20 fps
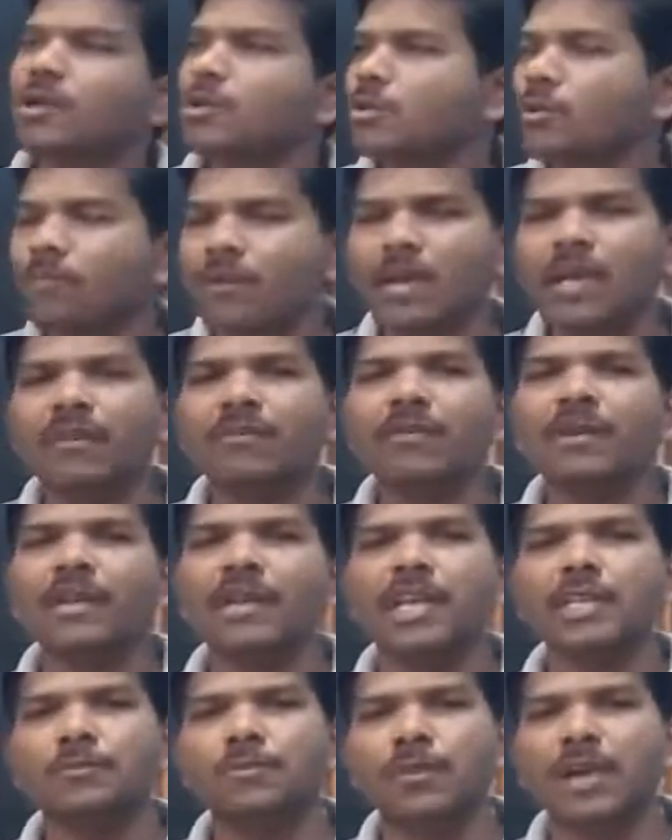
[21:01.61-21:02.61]
So wherever
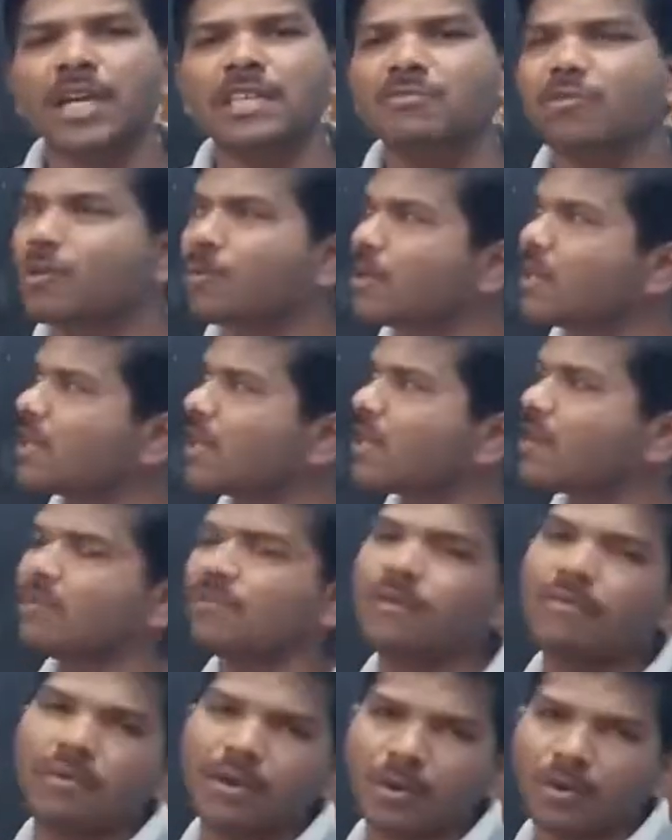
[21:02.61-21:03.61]
less price will be there,
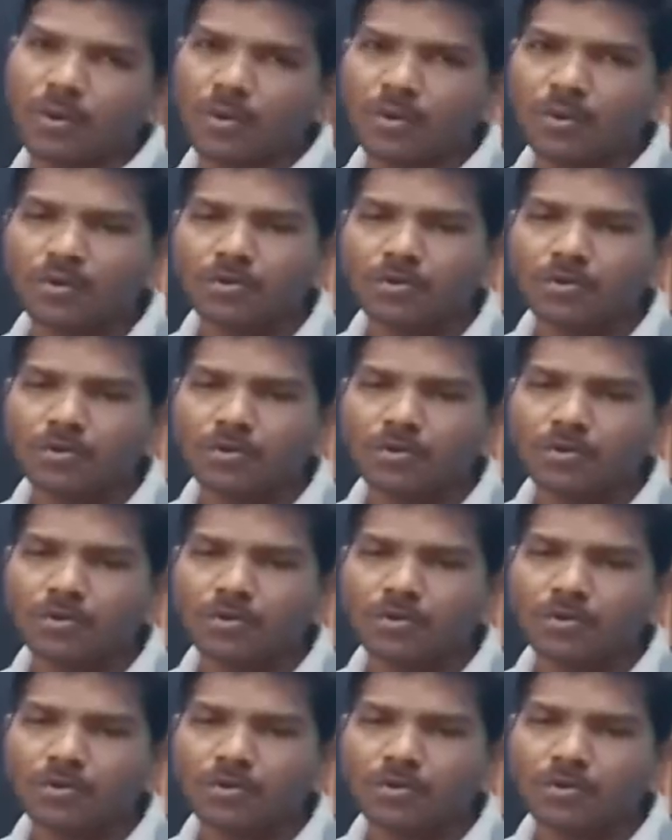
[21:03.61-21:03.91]
we will go.